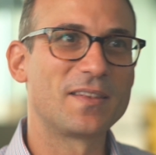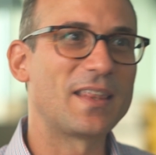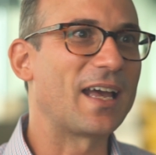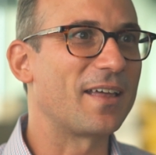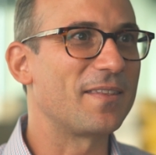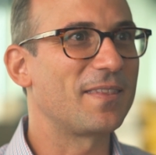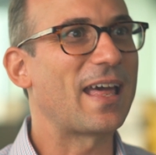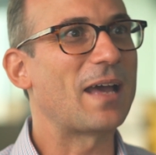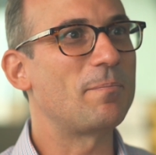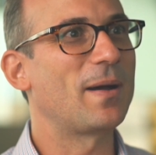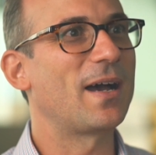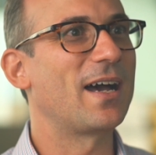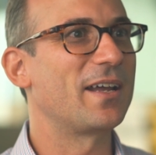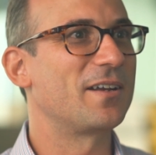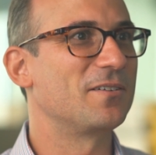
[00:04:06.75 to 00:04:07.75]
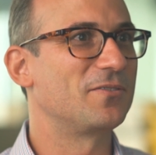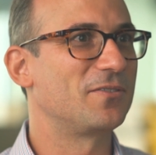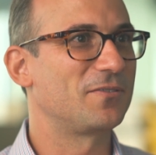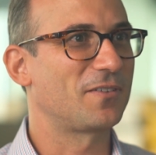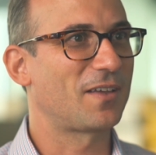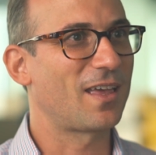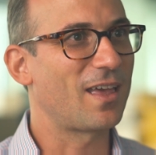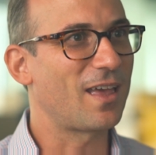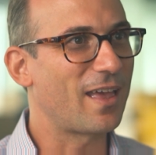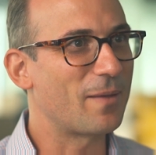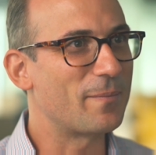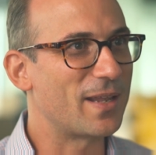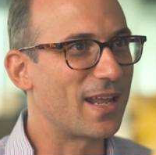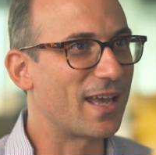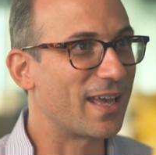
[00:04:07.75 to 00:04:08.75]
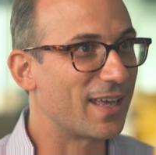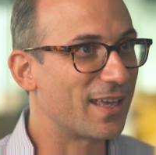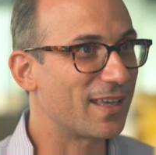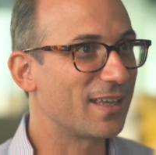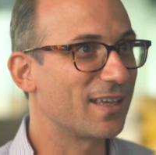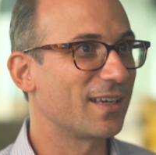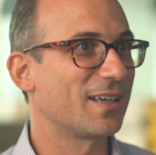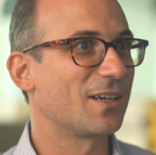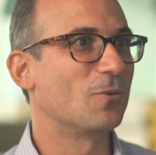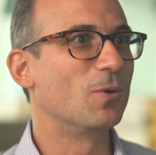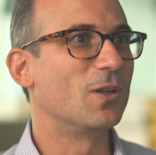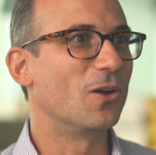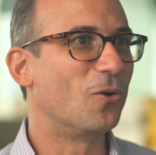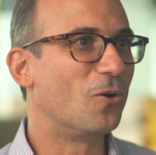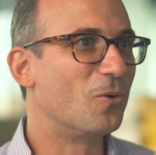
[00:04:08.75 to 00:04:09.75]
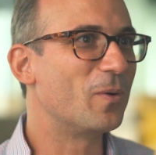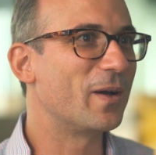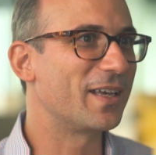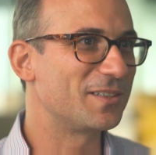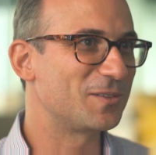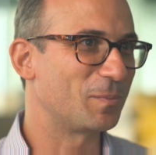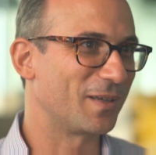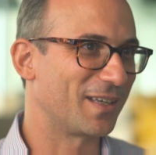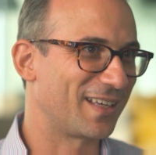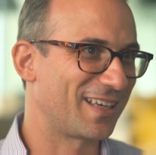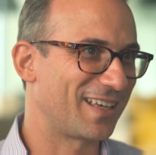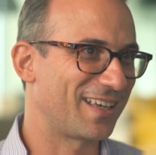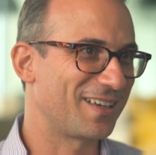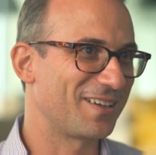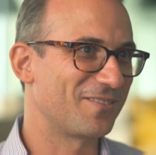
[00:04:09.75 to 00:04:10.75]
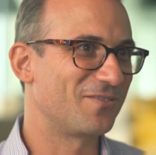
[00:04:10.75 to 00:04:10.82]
That part of M&A will always be